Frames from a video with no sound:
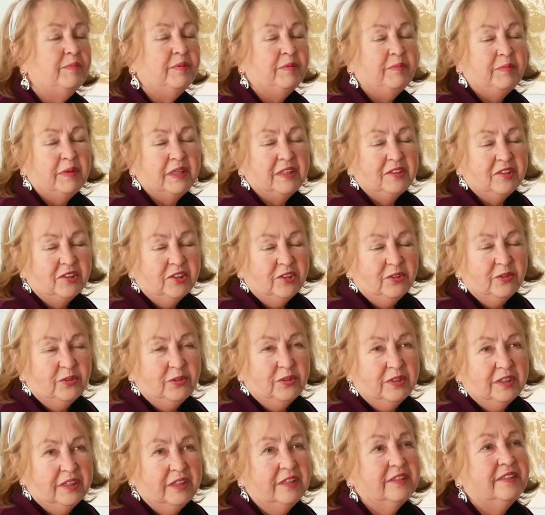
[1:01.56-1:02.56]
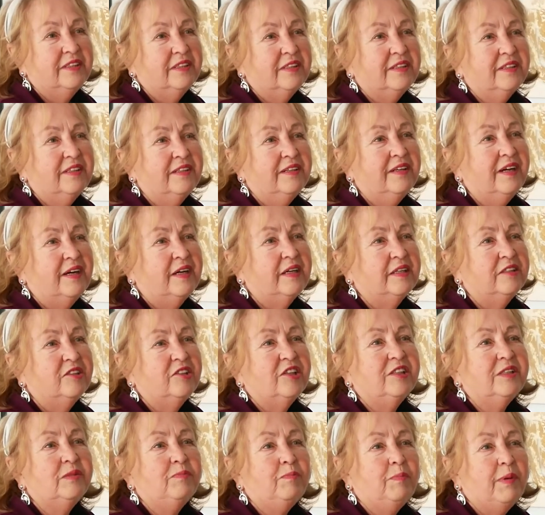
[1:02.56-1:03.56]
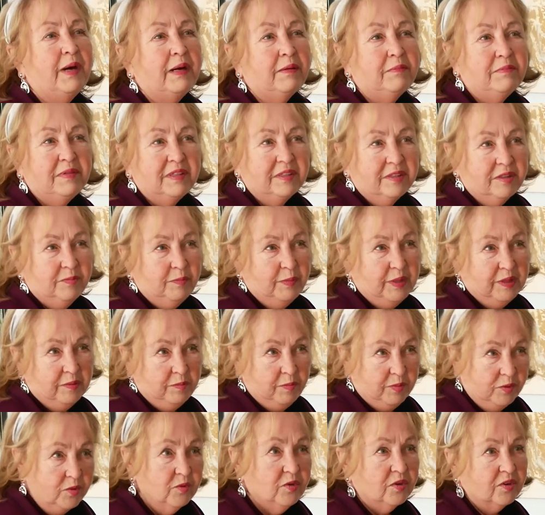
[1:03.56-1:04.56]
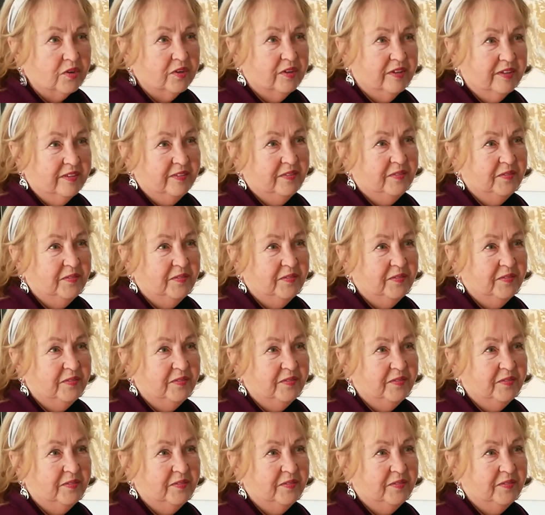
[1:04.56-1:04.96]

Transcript: mentioned already, I just published my book.